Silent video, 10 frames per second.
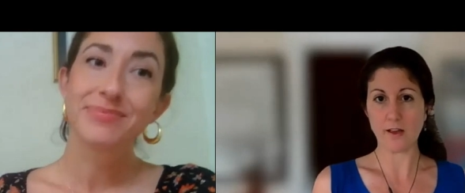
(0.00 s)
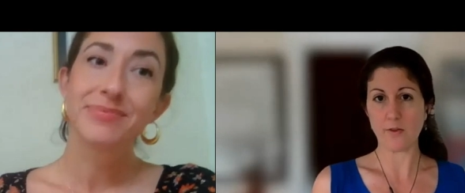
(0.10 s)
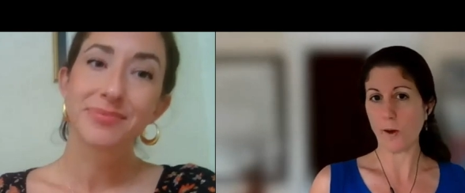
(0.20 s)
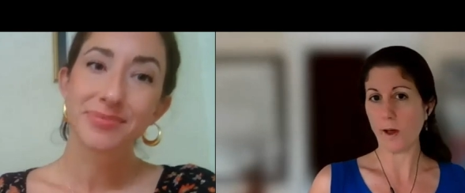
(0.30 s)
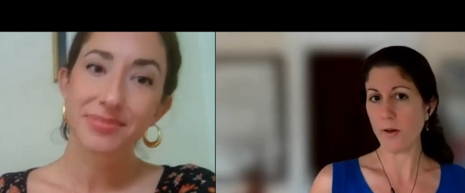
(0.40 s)

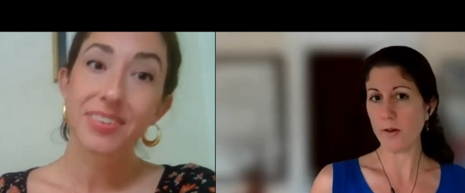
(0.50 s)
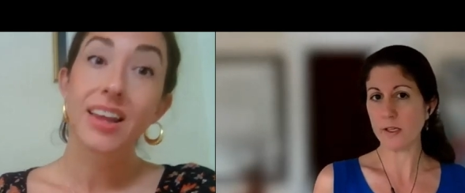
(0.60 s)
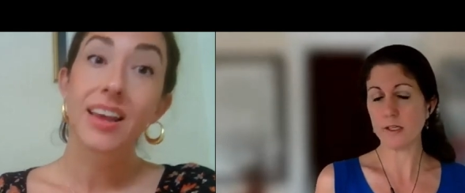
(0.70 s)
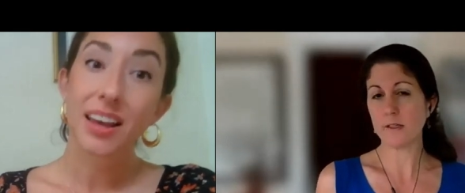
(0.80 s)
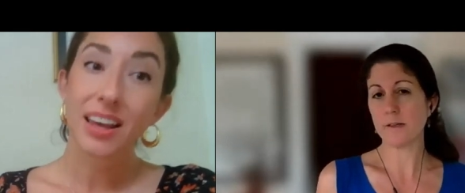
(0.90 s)
Speaker 1: as well.
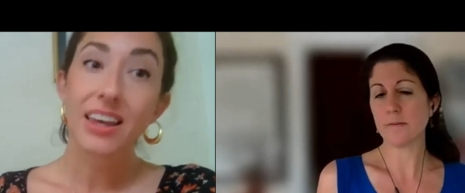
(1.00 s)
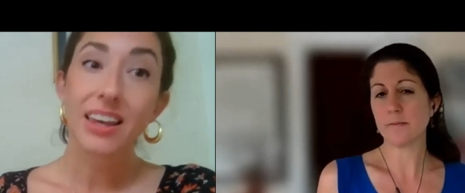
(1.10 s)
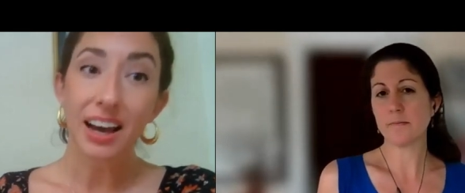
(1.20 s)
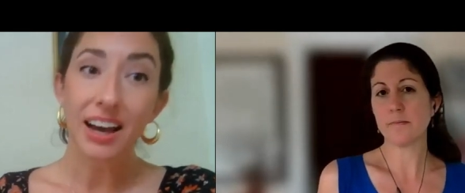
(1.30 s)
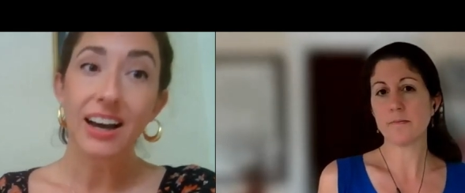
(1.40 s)

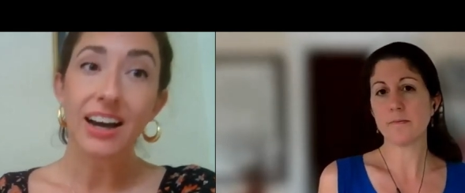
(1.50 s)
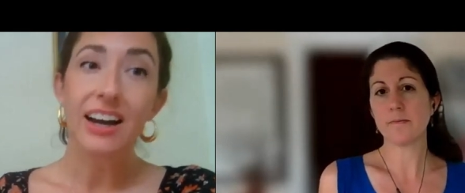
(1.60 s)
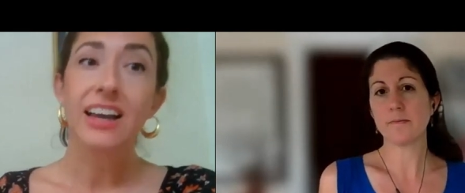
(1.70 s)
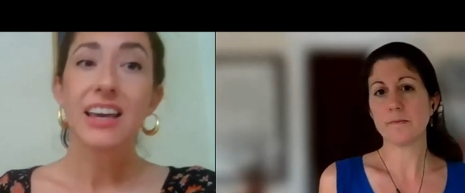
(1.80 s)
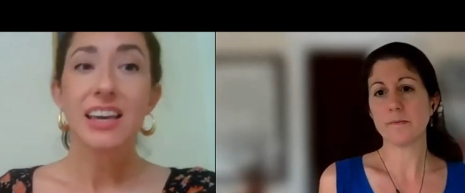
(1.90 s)

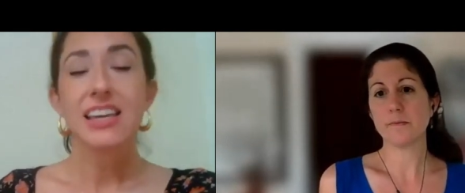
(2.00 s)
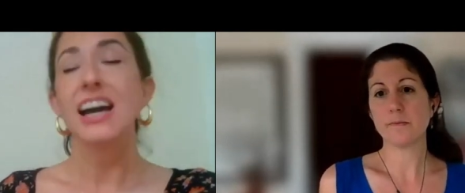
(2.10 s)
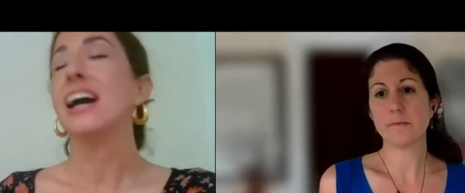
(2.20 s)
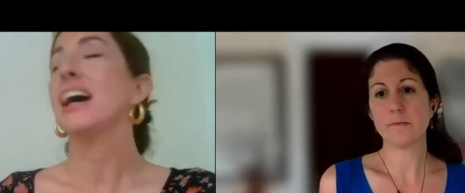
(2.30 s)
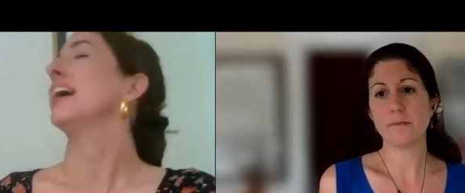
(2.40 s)
Speaker 2: Yeah,
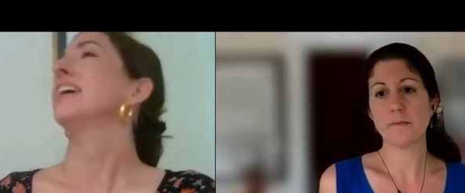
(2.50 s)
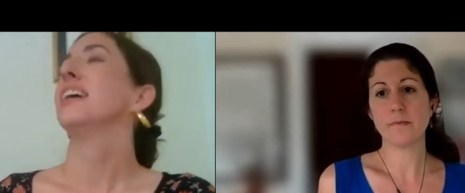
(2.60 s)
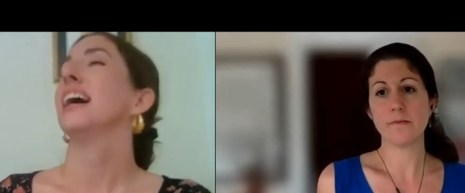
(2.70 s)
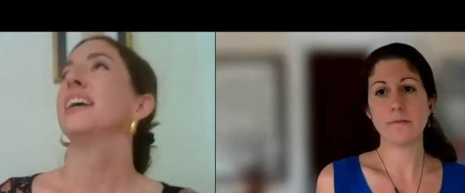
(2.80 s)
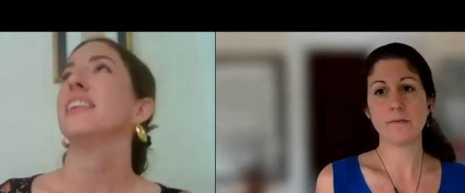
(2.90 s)
yeah,
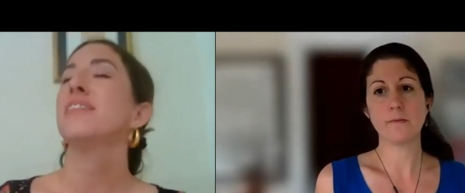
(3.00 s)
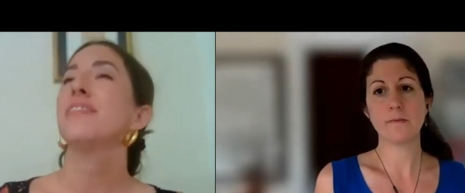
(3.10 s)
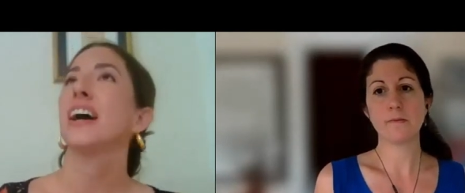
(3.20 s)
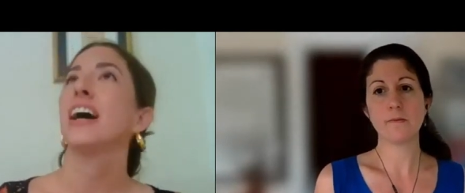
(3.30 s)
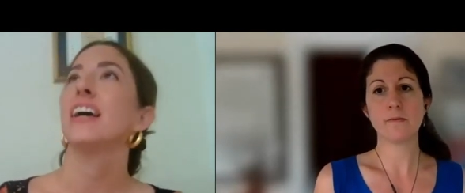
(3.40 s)
I I
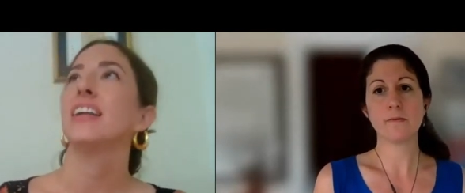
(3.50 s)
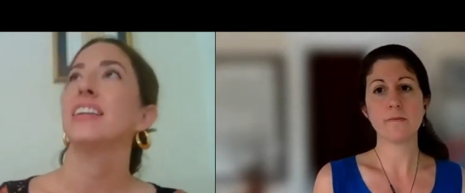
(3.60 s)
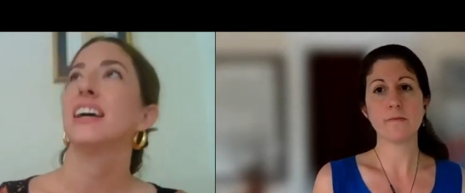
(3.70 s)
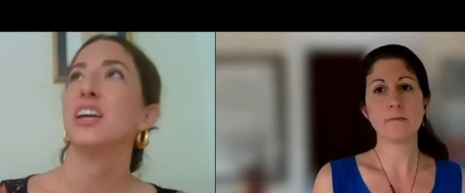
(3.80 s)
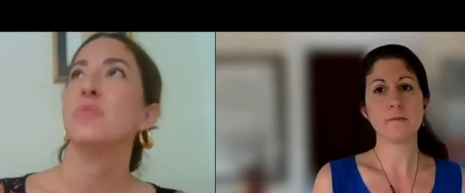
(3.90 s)
love that
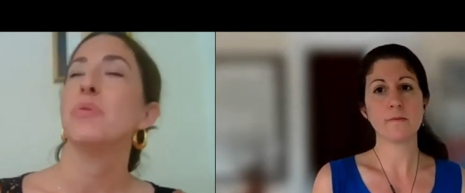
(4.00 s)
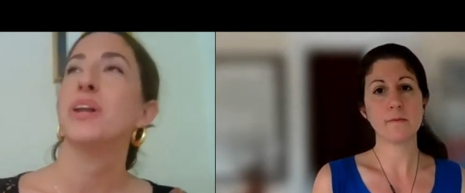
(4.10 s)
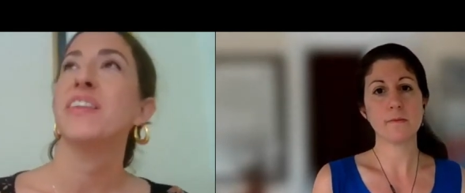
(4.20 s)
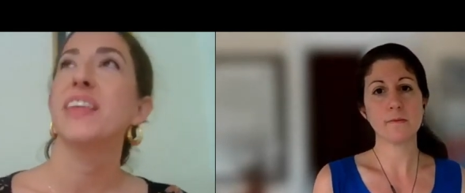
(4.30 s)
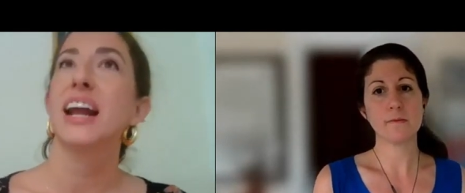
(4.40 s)
that you
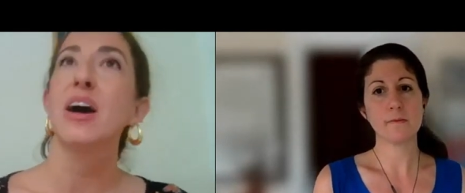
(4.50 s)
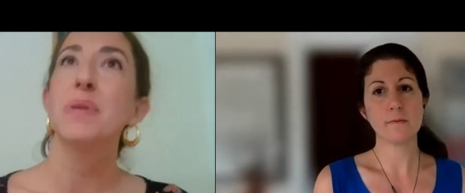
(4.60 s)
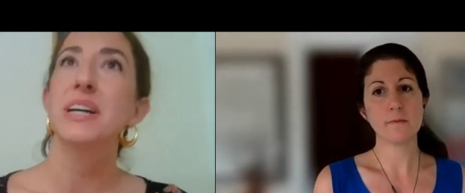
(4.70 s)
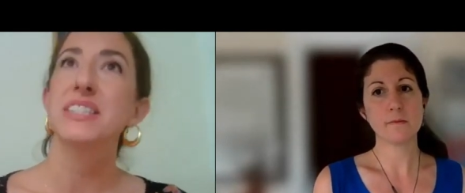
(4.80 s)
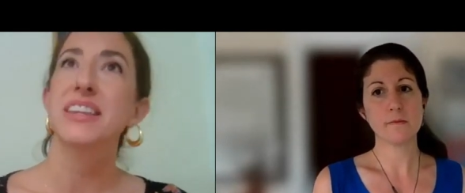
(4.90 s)
pointed that
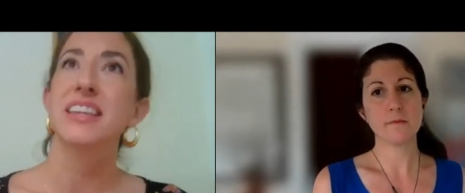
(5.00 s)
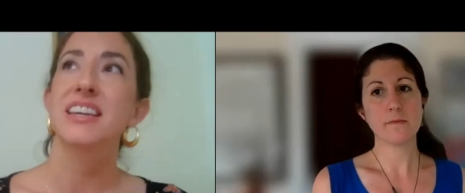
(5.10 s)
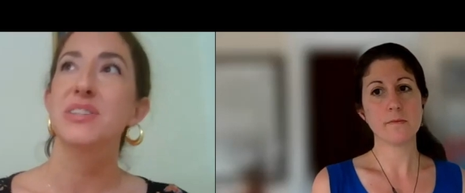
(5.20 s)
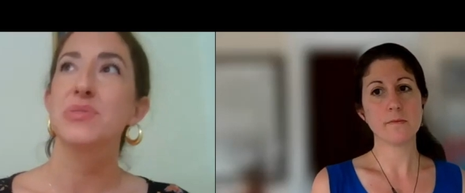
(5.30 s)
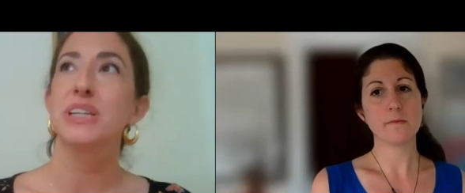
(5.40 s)
out because I
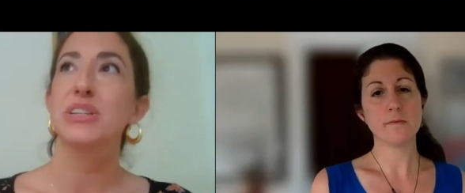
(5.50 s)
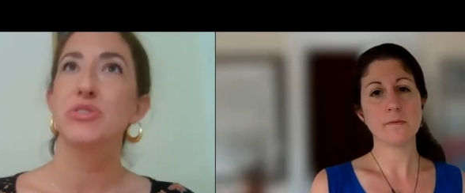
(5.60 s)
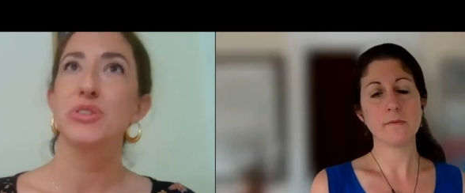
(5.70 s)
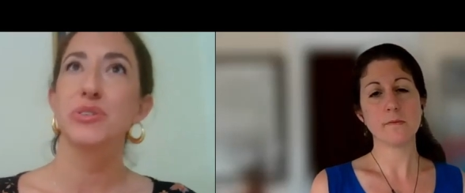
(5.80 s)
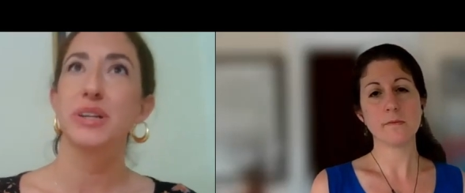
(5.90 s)
think it's
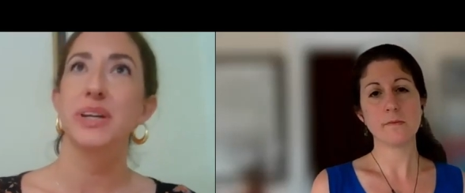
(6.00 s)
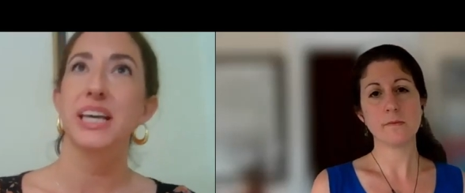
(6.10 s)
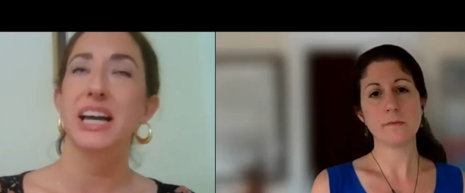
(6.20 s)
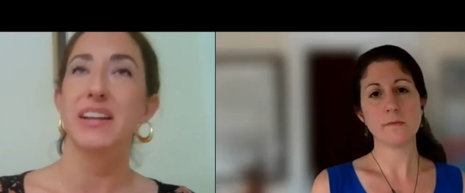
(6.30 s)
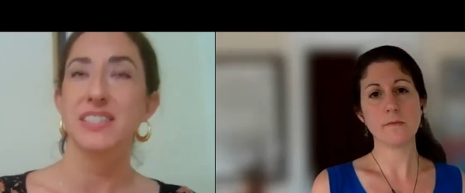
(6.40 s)
really true that
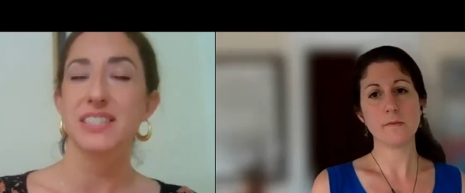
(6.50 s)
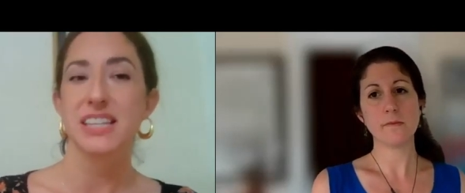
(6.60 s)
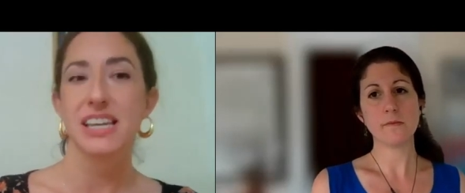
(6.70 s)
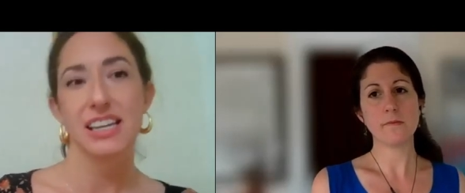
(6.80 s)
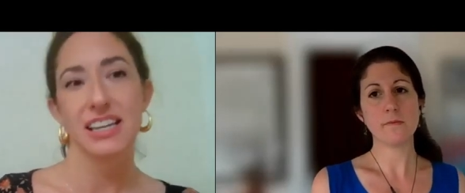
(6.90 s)
we kind of
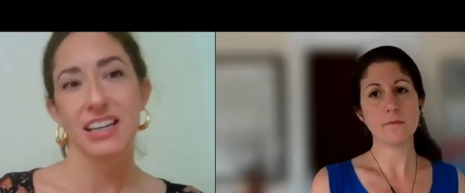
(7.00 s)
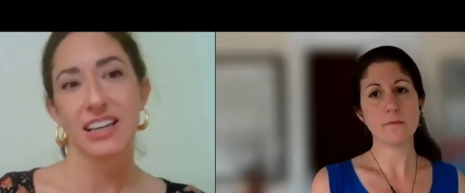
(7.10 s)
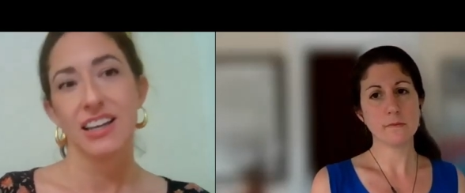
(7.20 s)
see,